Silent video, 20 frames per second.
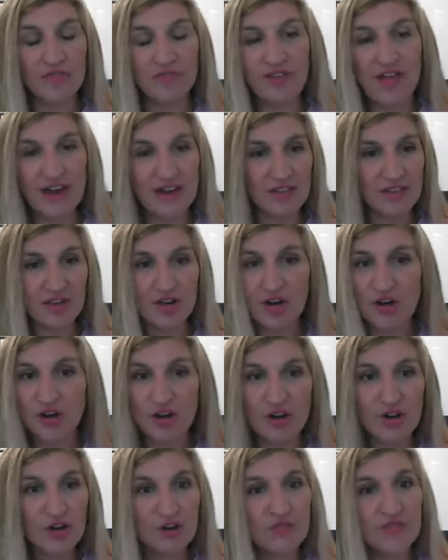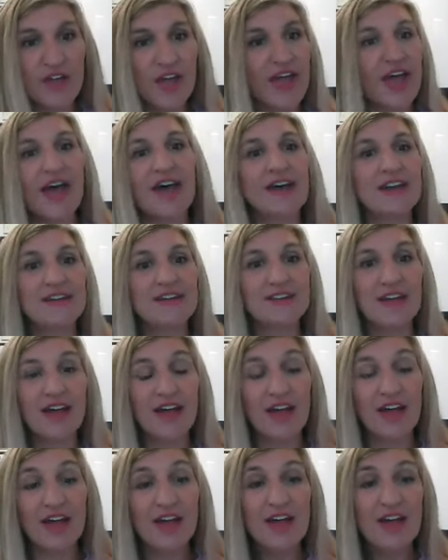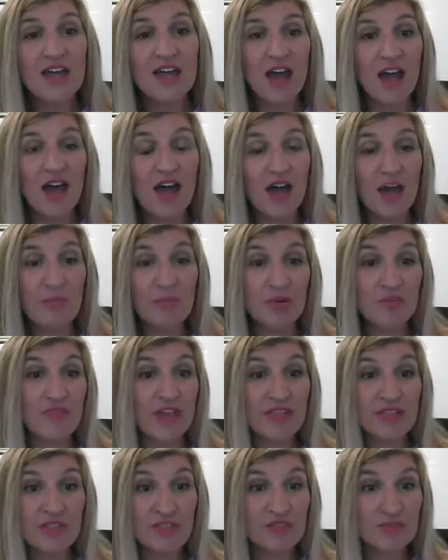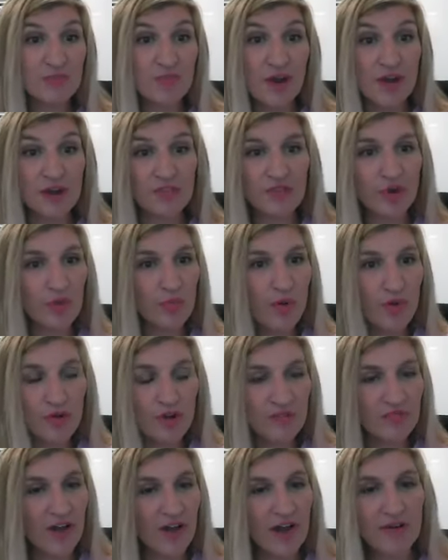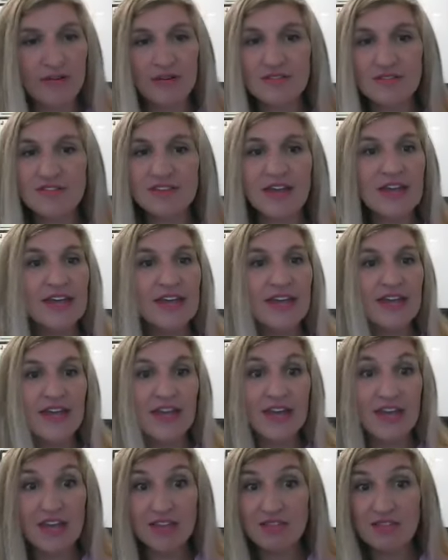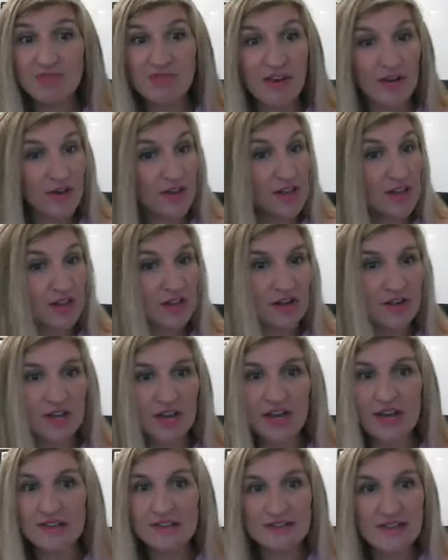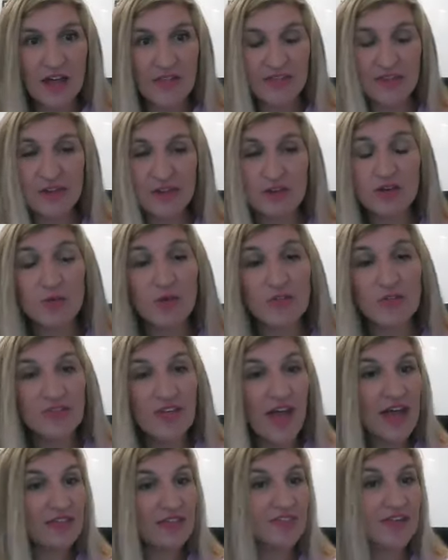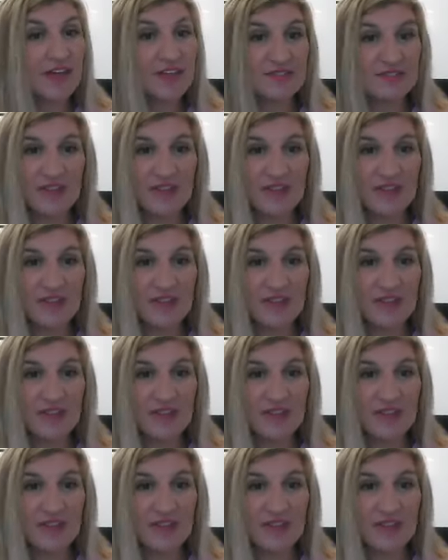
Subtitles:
flatten the curve and prevent the spread of coronavirus. It's very clear that it has nothing to do with that. That